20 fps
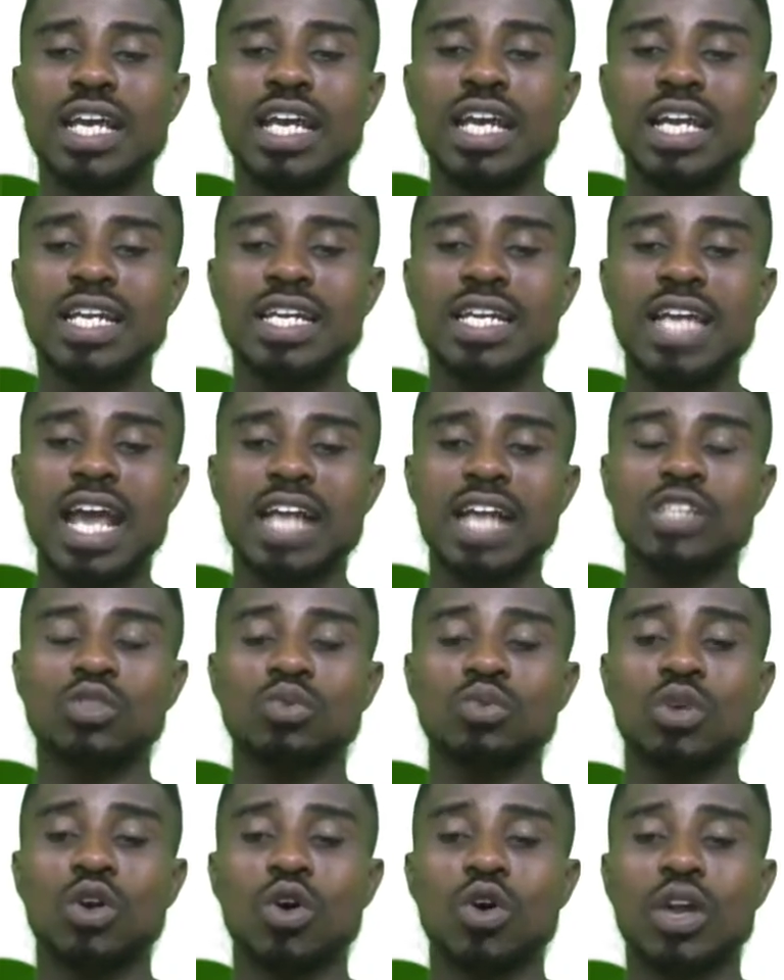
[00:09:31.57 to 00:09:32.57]
Next, we
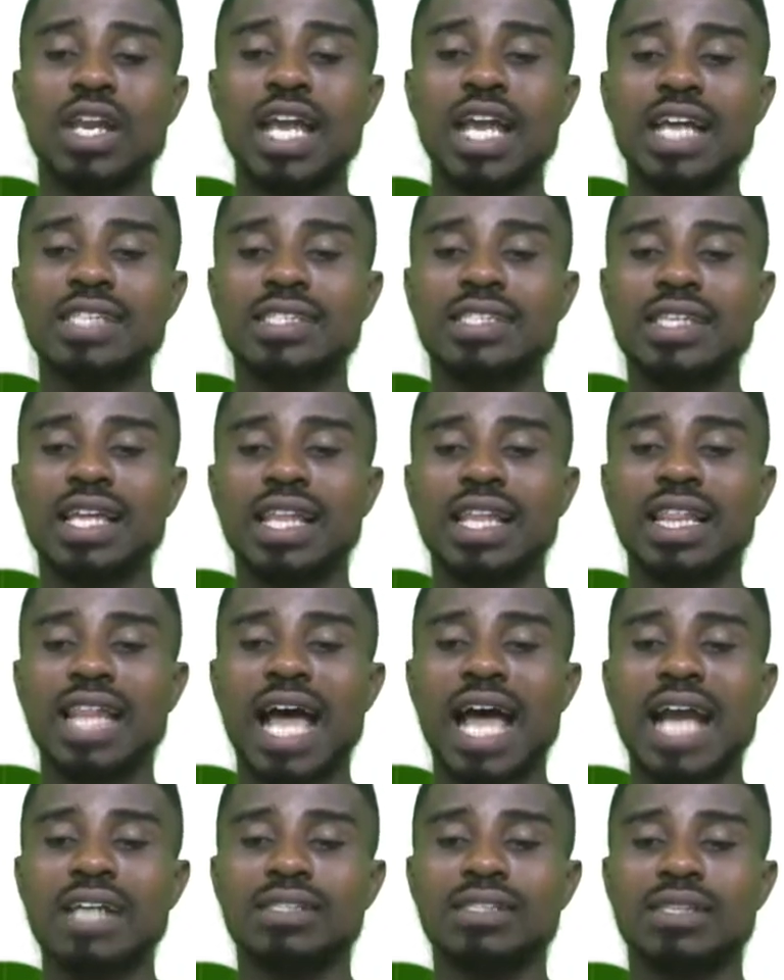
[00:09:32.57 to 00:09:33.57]
collect
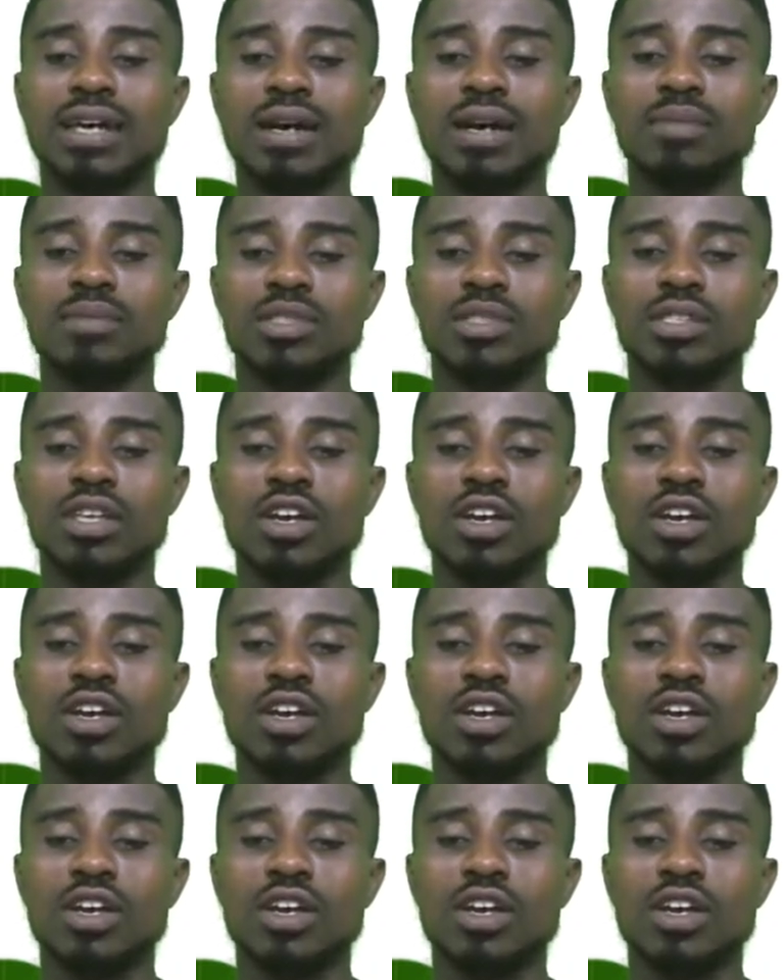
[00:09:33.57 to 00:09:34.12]
like terms.